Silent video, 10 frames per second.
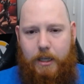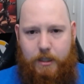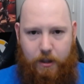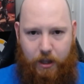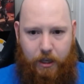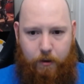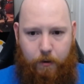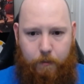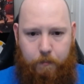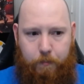the thing
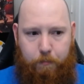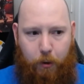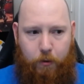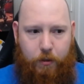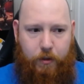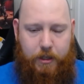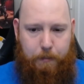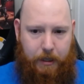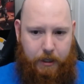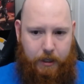though, both of these
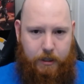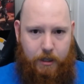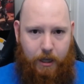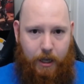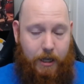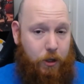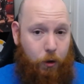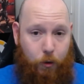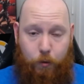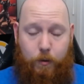abilities, as
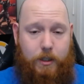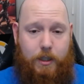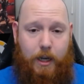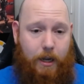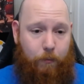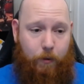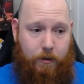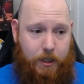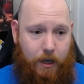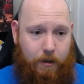cool as they damn well
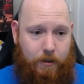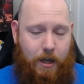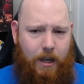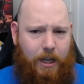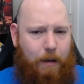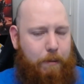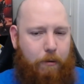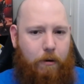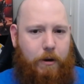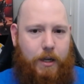sound, can be
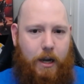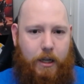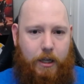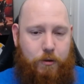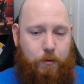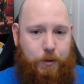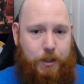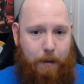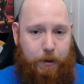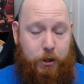broken down into
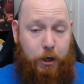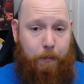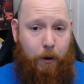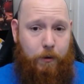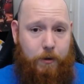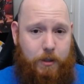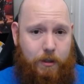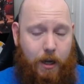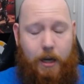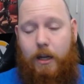damage components,
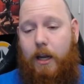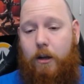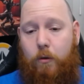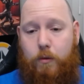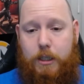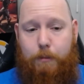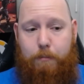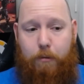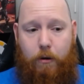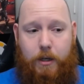and they can also be
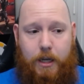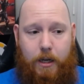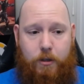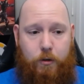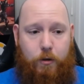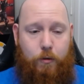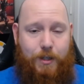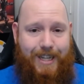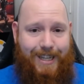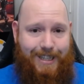broken down into
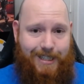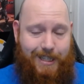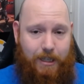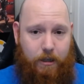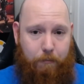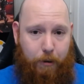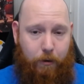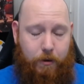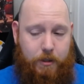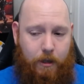utility
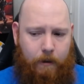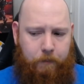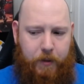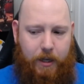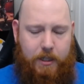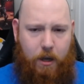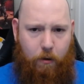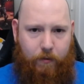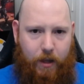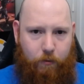components. Now let's go
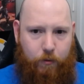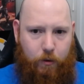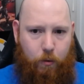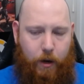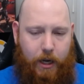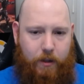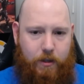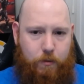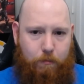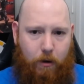over that real quick, and
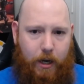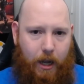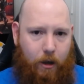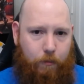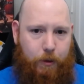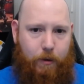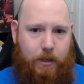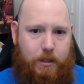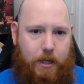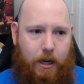this might help you
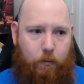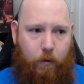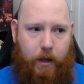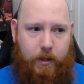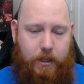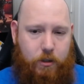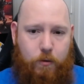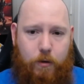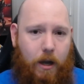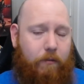understand why these two
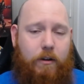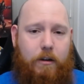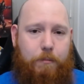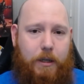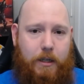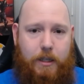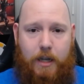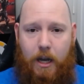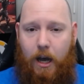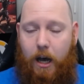Covenant abilities
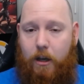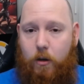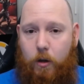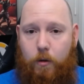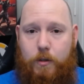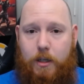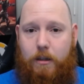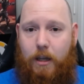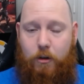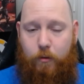are closer
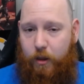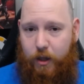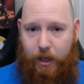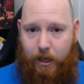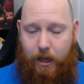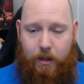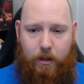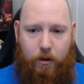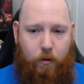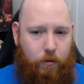than you think, and they're
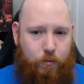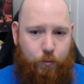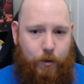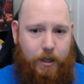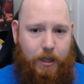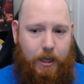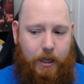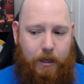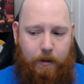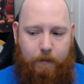not really
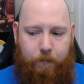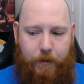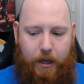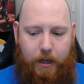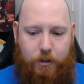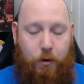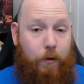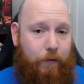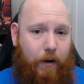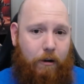too
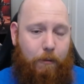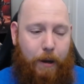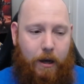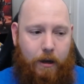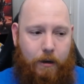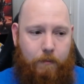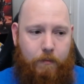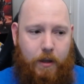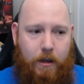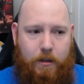far apart.
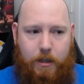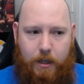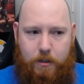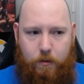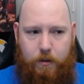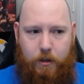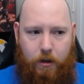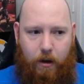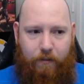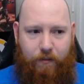So let's look at the
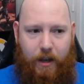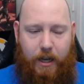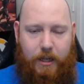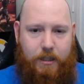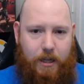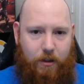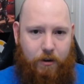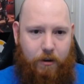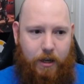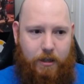Night Fae Death
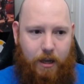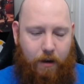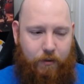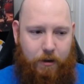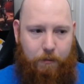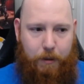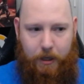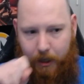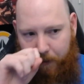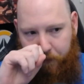Knight Covenant
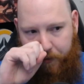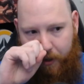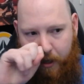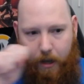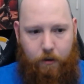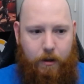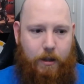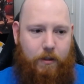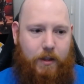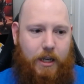ability. Now,
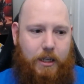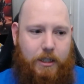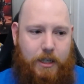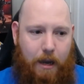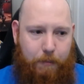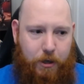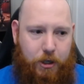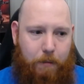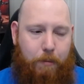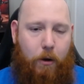the damage
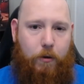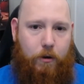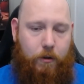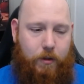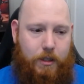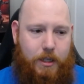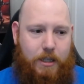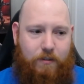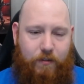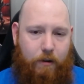component on this
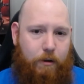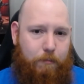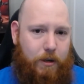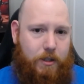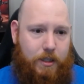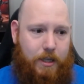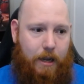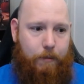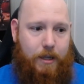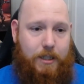is very much the
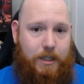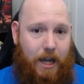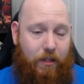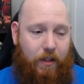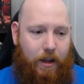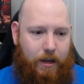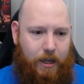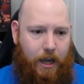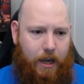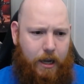same as Death and
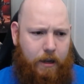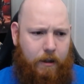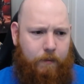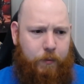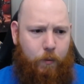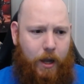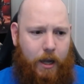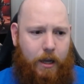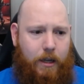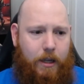Decay,
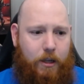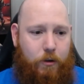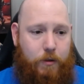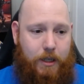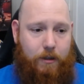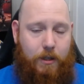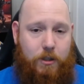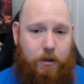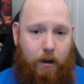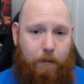where you deal a
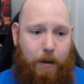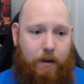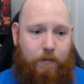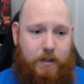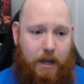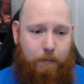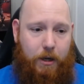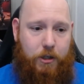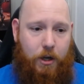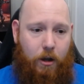certain amount of
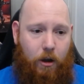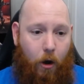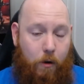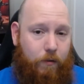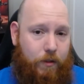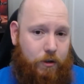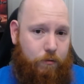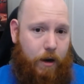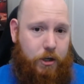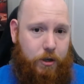damage over the
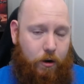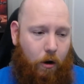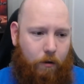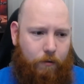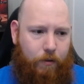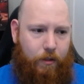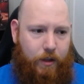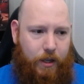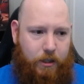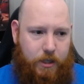duration of
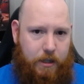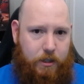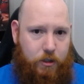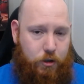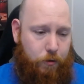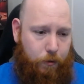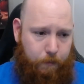the Death's Due,